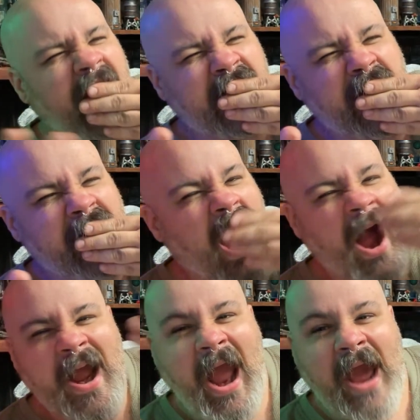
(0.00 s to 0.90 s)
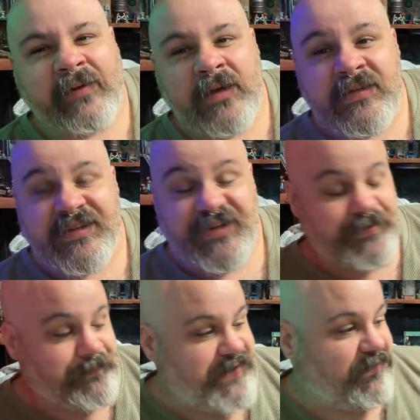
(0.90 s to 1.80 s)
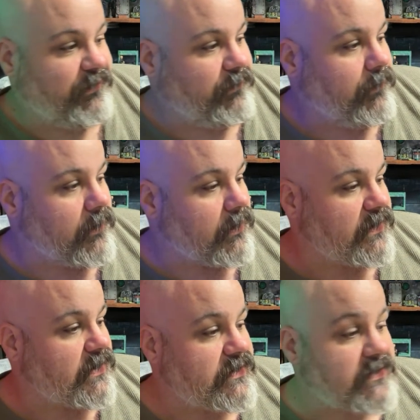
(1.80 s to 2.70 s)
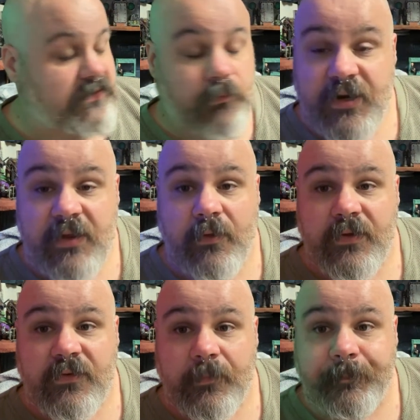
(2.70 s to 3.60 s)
Okay, it's ridiculous.